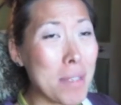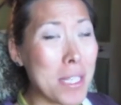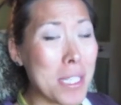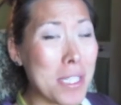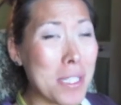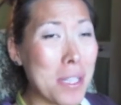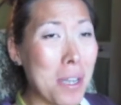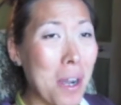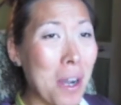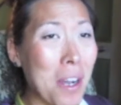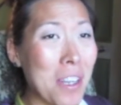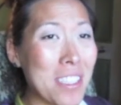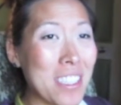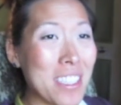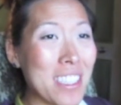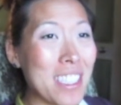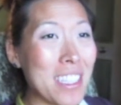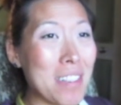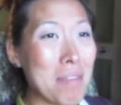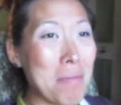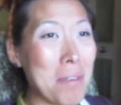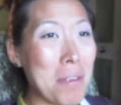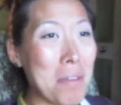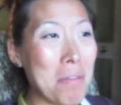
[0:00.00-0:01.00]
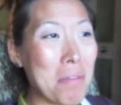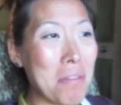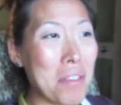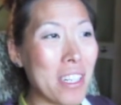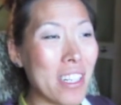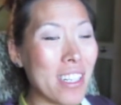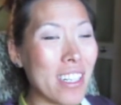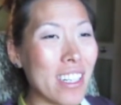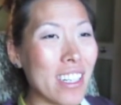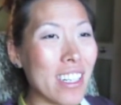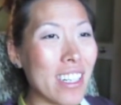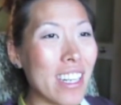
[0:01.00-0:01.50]
exhausted and my
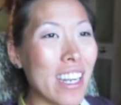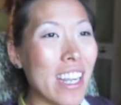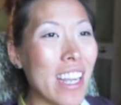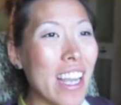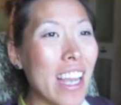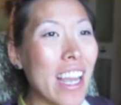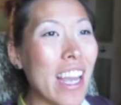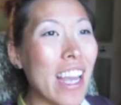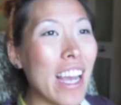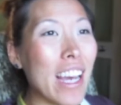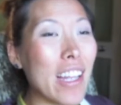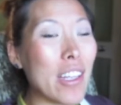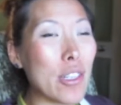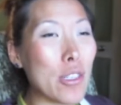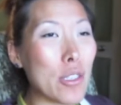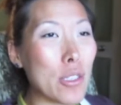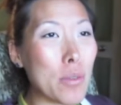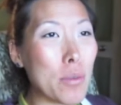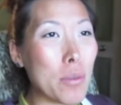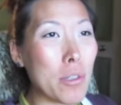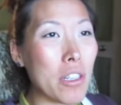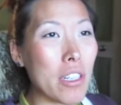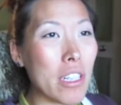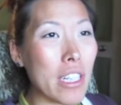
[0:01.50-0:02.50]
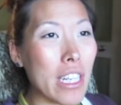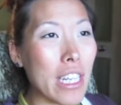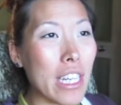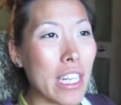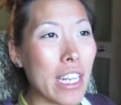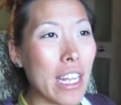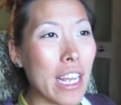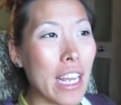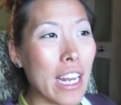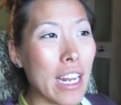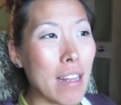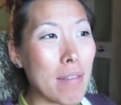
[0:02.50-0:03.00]
feet hurt and they're swollen
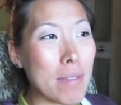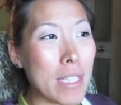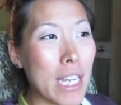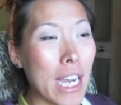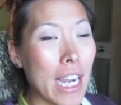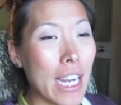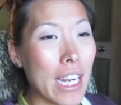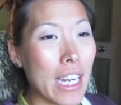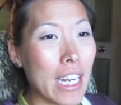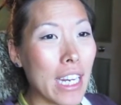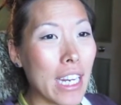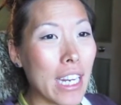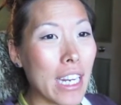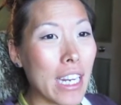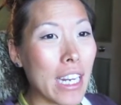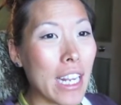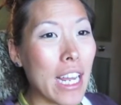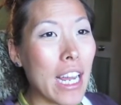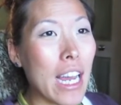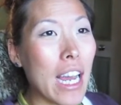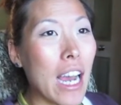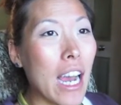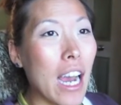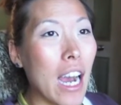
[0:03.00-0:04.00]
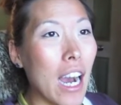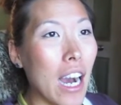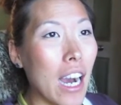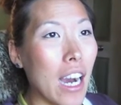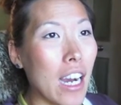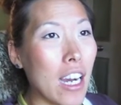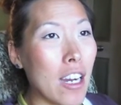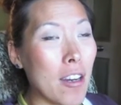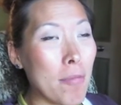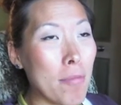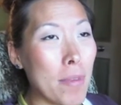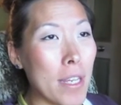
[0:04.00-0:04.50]
and I'm tired
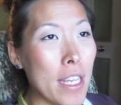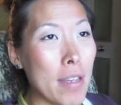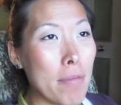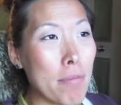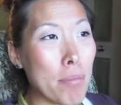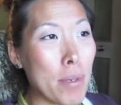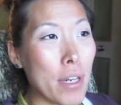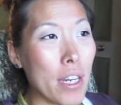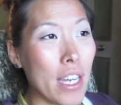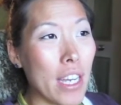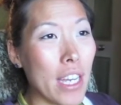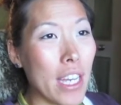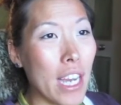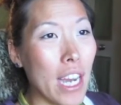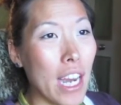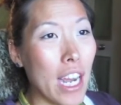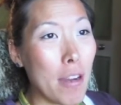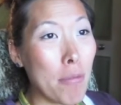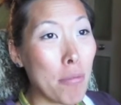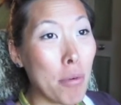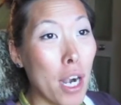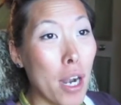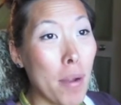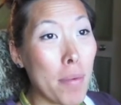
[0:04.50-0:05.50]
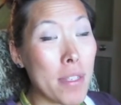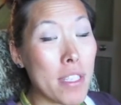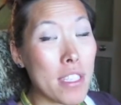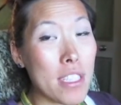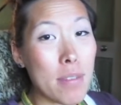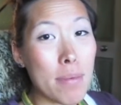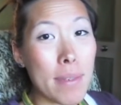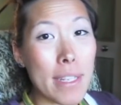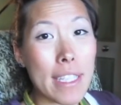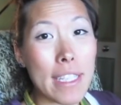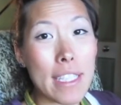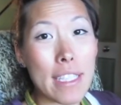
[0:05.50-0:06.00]
um, but I promised
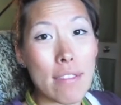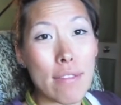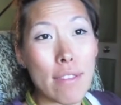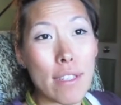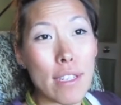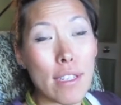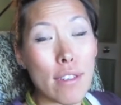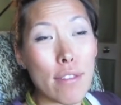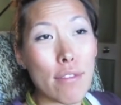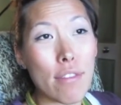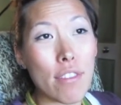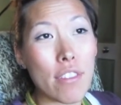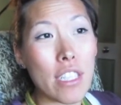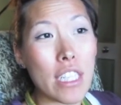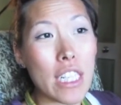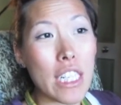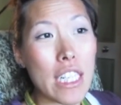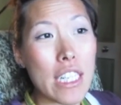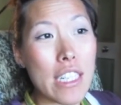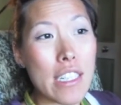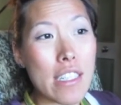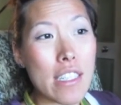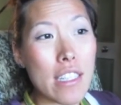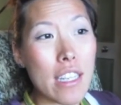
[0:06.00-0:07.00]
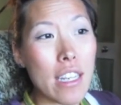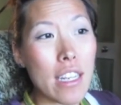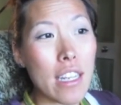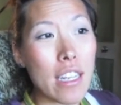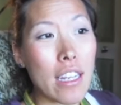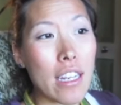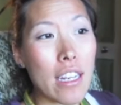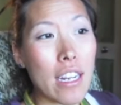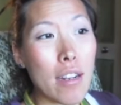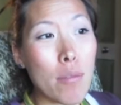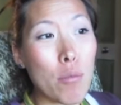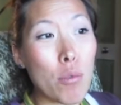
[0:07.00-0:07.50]
to make this video for you guys
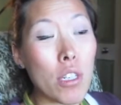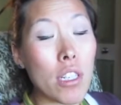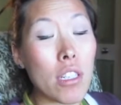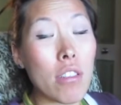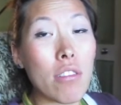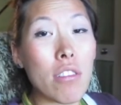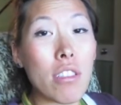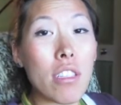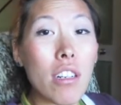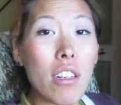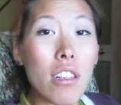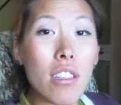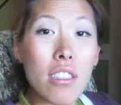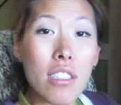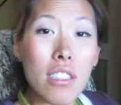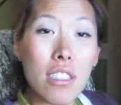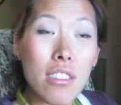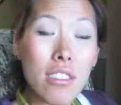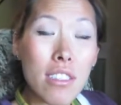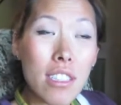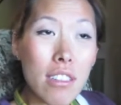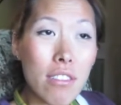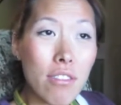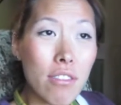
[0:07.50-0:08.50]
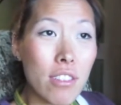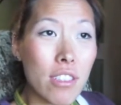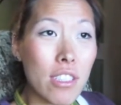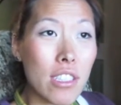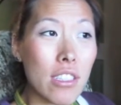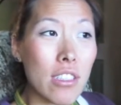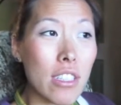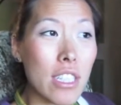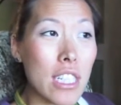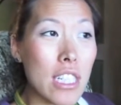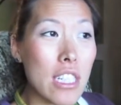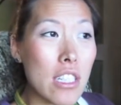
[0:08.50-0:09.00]
and I'm working really hard to do that for you
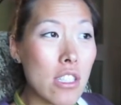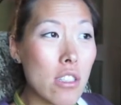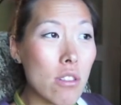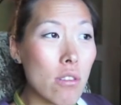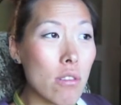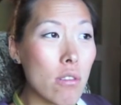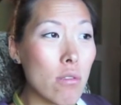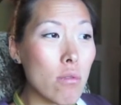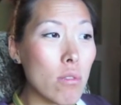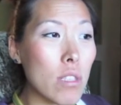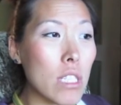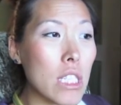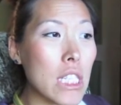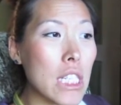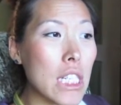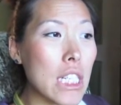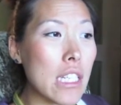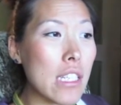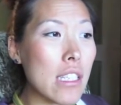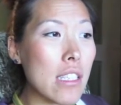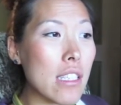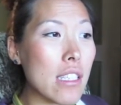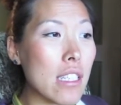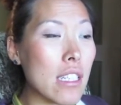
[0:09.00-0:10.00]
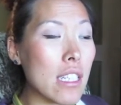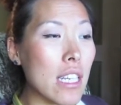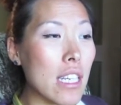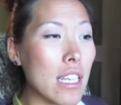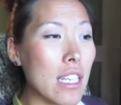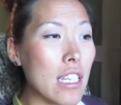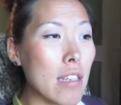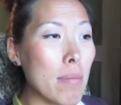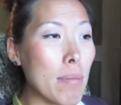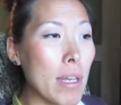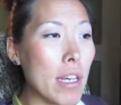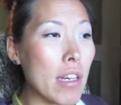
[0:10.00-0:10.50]
and it's, so it's really nice to get
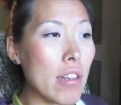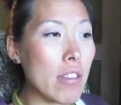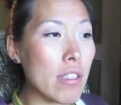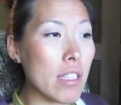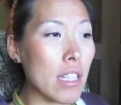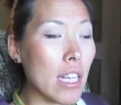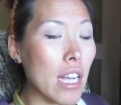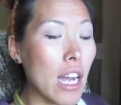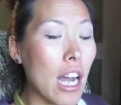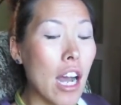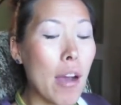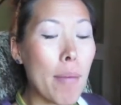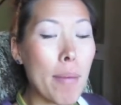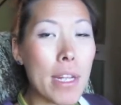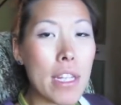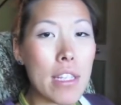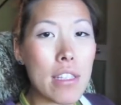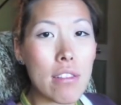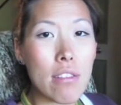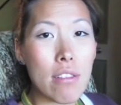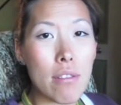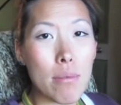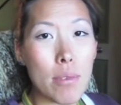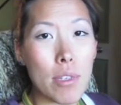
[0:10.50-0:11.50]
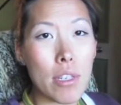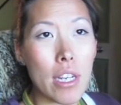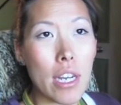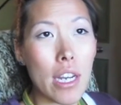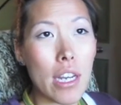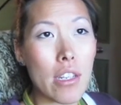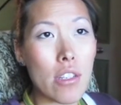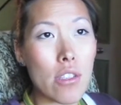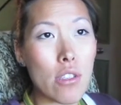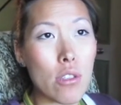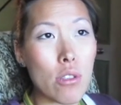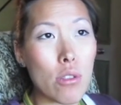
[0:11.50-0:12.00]
emails and comments from you
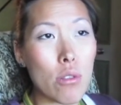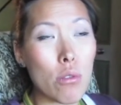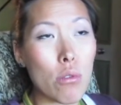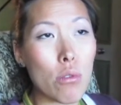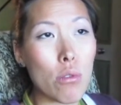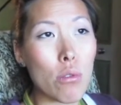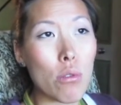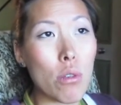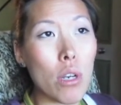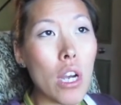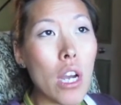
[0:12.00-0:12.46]
guys who